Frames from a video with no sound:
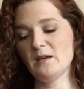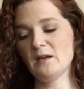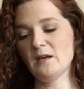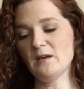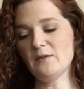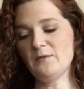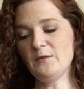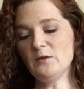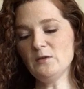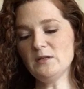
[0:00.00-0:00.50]

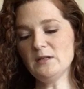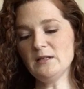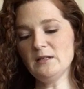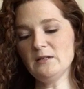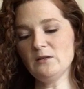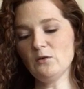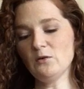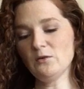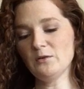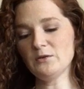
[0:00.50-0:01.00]
If you
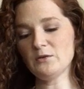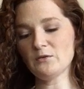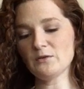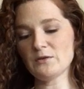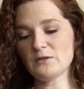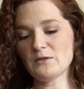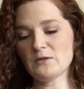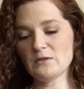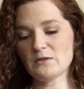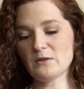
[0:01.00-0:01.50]
didn't hold
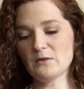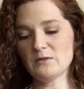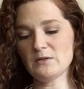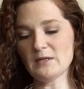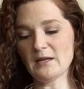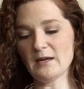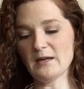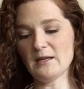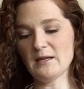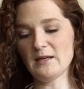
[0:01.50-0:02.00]
yours so
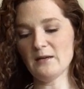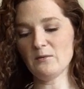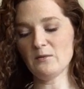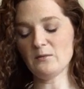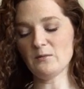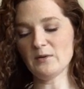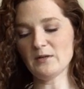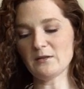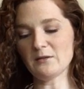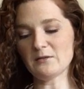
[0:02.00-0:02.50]
tight, it
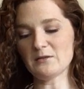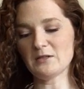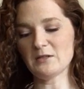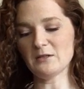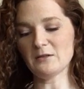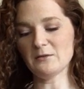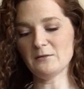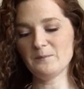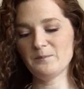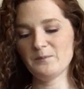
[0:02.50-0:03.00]
would wiggle too.